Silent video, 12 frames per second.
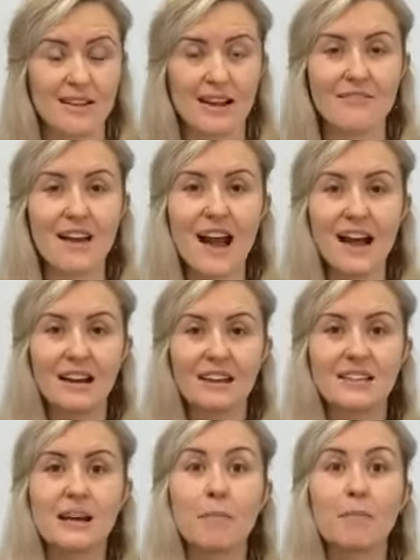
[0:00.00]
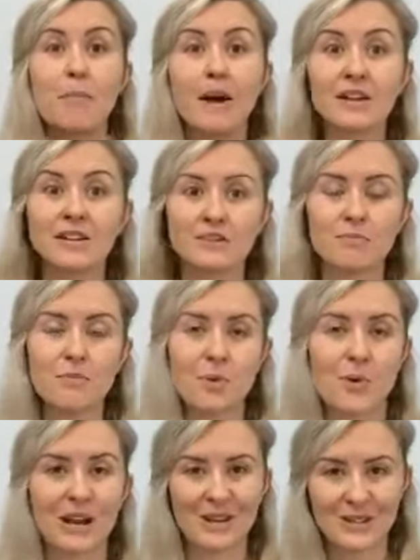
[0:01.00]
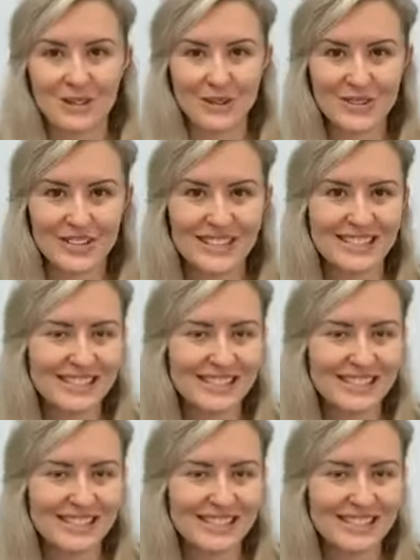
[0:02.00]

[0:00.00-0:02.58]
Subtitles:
I have added a bunch more inclusions